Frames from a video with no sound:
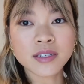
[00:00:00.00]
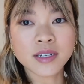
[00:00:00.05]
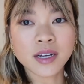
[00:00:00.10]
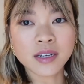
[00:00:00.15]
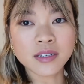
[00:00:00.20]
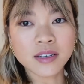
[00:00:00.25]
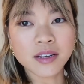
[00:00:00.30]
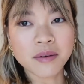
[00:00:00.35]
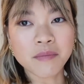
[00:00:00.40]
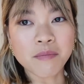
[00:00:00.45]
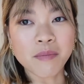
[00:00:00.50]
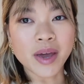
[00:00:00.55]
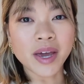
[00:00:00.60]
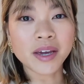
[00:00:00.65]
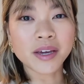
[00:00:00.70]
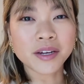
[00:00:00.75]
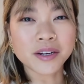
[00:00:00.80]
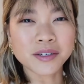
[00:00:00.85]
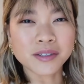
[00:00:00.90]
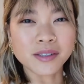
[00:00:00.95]
doesn't
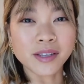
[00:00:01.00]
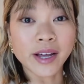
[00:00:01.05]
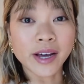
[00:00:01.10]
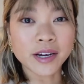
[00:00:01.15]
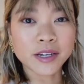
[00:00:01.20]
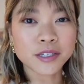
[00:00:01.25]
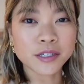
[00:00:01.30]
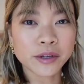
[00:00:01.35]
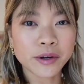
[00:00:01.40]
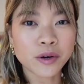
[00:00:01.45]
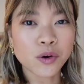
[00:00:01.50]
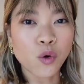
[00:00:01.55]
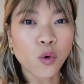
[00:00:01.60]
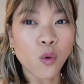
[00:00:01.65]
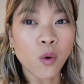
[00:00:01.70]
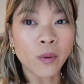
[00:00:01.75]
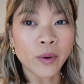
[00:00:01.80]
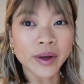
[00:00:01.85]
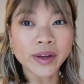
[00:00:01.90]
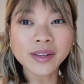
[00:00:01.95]
make your legs look
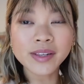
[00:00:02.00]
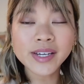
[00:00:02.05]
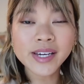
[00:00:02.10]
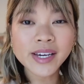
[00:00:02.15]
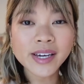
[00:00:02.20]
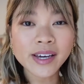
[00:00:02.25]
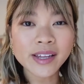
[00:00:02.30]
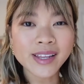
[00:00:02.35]
oily.